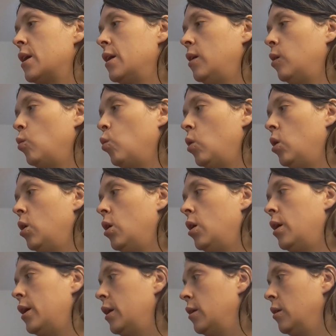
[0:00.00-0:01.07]
I can
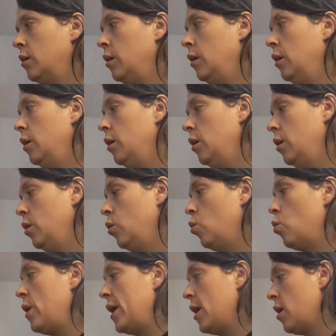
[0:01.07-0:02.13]
work and
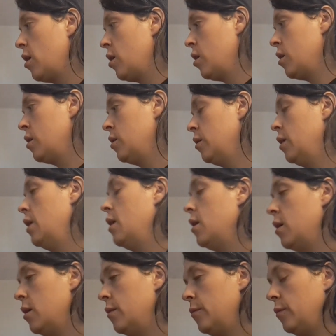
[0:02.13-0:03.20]
where,
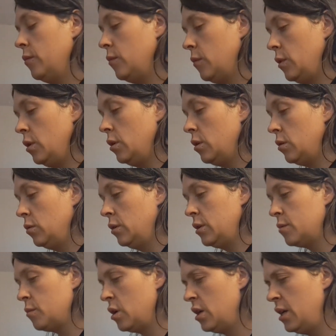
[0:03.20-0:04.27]
uh, you know,
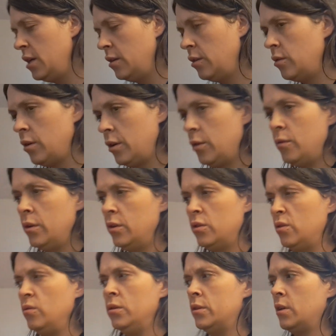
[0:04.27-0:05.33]
because money, you, you can
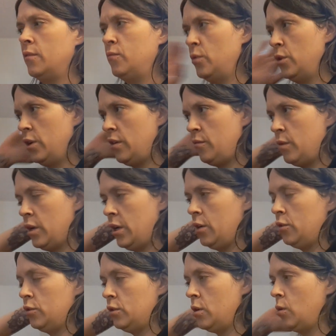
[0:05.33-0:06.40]
do stuff when you have money.
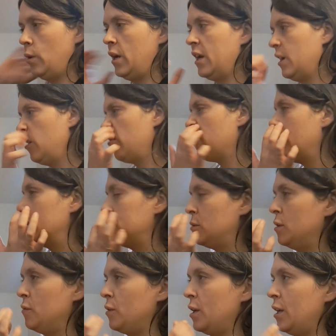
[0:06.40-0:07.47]
I just don't get it. It reminds
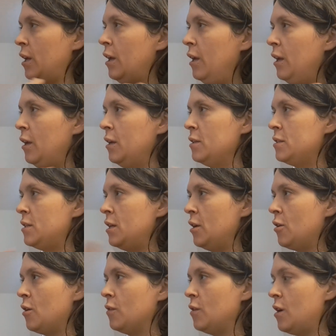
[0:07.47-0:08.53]
me of like
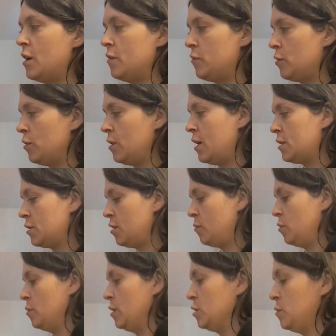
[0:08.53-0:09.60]
seeing online for the last
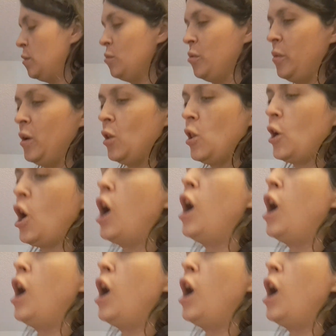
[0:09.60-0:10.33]
couple months people being like